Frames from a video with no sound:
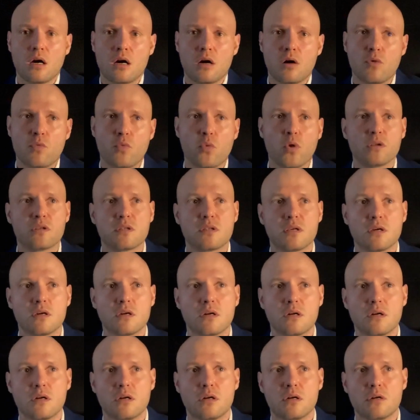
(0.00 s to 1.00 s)

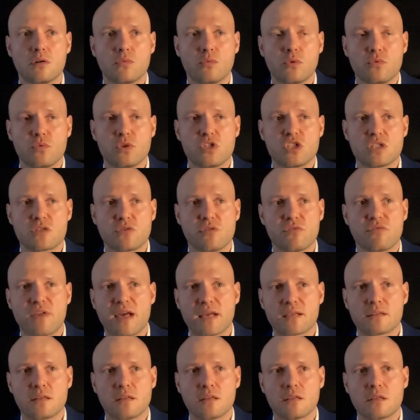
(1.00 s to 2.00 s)
which is
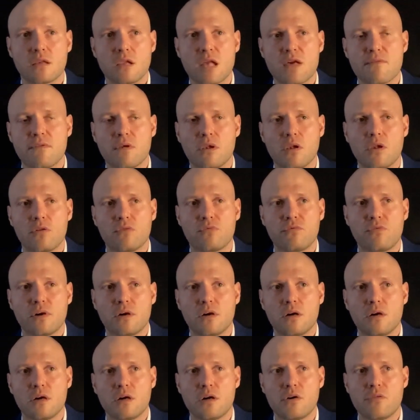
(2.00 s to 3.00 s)
reflecting the level
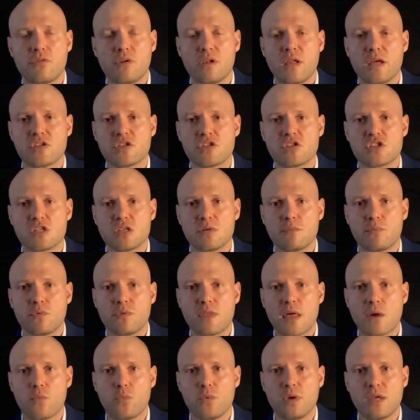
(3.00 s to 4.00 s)
of relationship
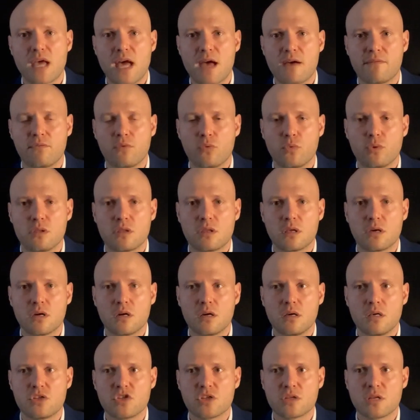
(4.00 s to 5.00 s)
that we have with
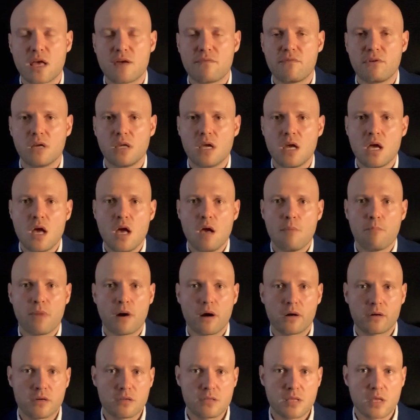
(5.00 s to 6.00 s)
each and every
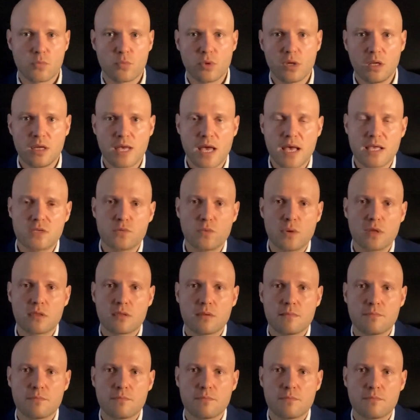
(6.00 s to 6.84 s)
partner that we liaise with.